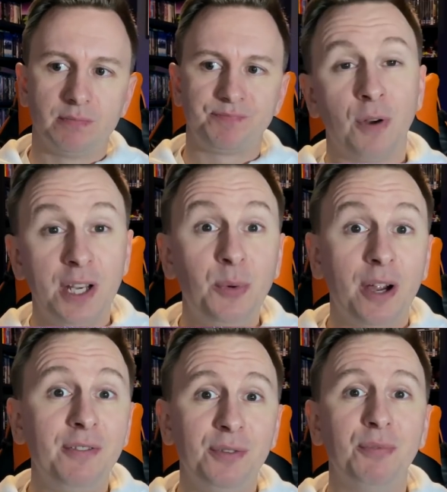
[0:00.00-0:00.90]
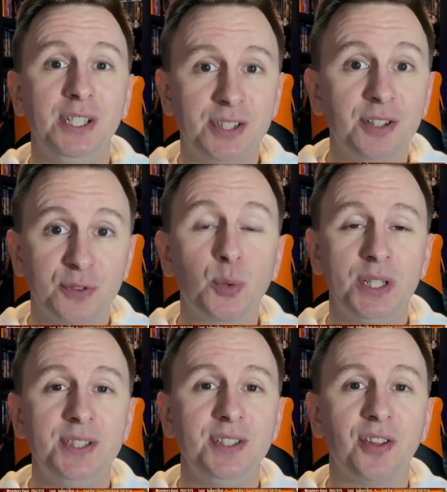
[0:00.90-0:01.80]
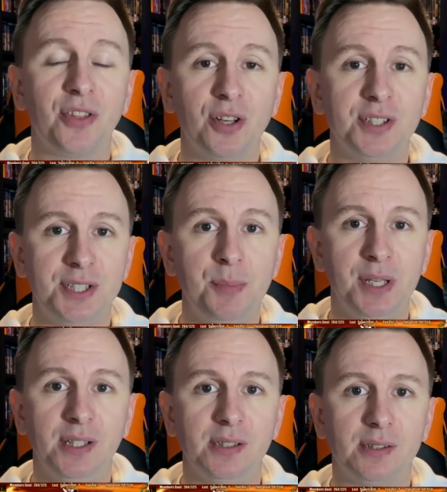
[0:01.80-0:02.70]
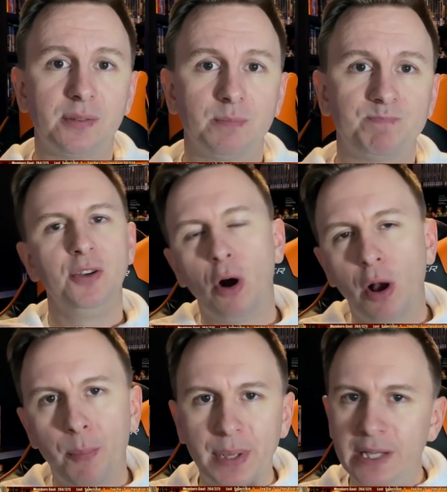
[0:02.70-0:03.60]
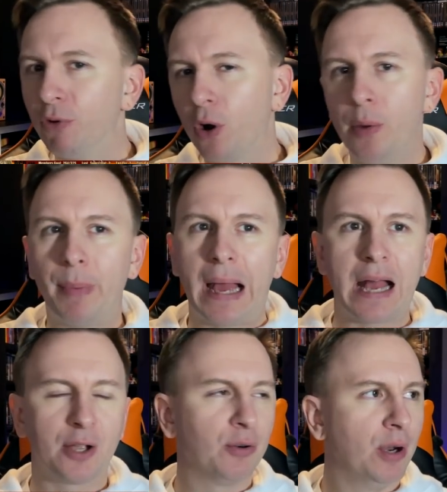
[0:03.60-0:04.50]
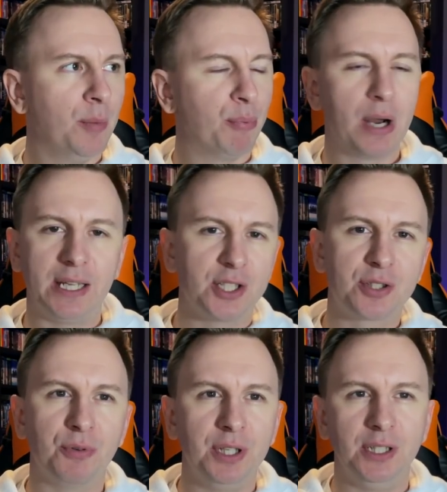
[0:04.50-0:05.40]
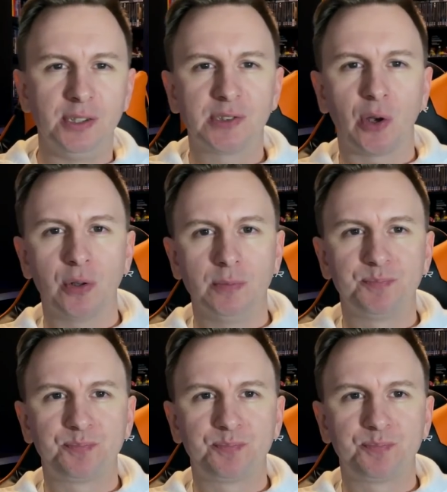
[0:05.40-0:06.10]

For anywhere in the region of 20 to 30 minutes, not a be right back or a break screen in sight.